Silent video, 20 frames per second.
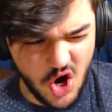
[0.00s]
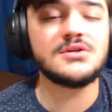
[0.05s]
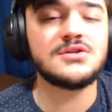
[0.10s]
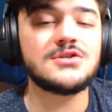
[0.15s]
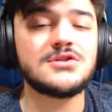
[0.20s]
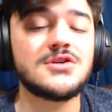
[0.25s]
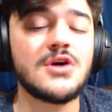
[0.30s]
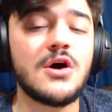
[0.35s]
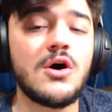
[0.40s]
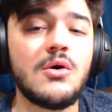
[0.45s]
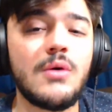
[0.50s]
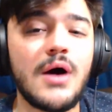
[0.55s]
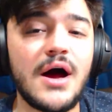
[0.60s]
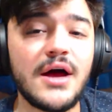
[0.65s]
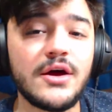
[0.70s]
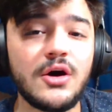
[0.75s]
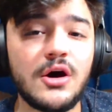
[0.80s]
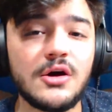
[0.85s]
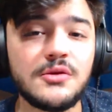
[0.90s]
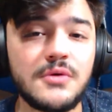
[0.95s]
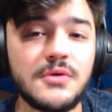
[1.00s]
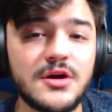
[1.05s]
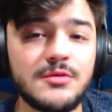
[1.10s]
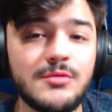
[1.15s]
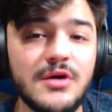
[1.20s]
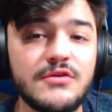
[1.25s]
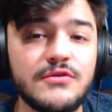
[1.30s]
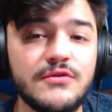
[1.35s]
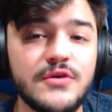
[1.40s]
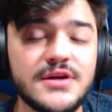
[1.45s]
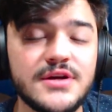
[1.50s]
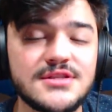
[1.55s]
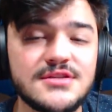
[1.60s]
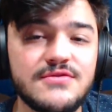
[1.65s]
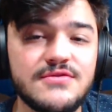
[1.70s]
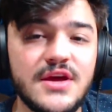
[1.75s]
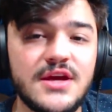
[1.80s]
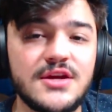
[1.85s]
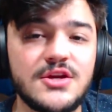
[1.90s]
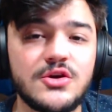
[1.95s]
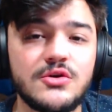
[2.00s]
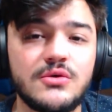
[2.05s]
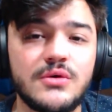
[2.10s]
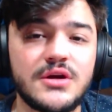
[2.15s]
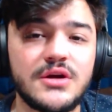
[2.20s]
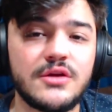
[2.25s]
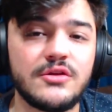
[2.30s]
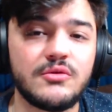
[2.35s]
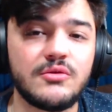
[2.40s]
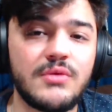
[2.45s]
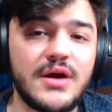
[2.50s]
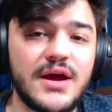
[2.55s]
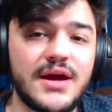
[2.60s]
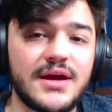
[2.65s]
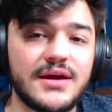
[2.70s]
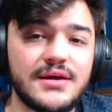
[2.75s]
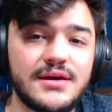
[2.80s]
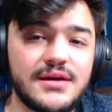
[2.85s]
So I called one of my friends if they knew another way.